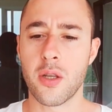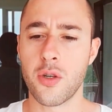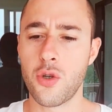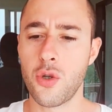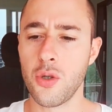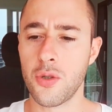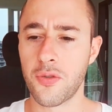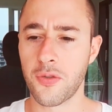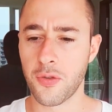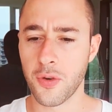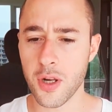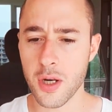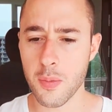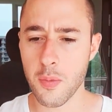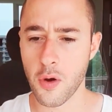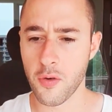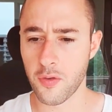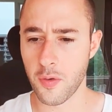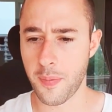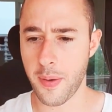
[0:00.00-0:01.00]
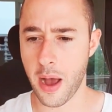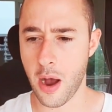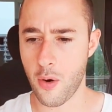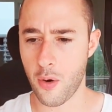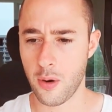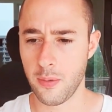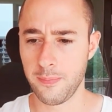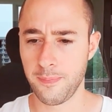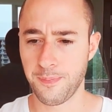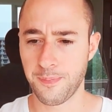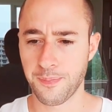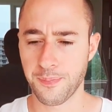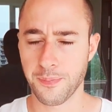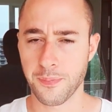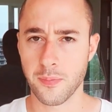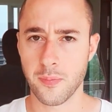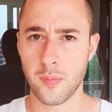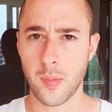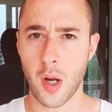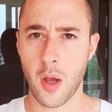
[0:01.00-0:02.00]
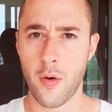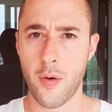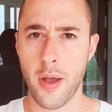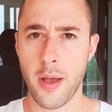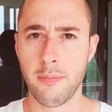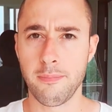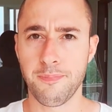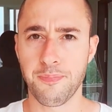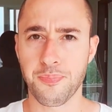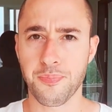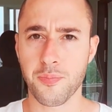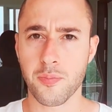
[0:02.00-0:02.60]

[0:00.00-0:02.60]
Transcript: to choose freedom over power, all right?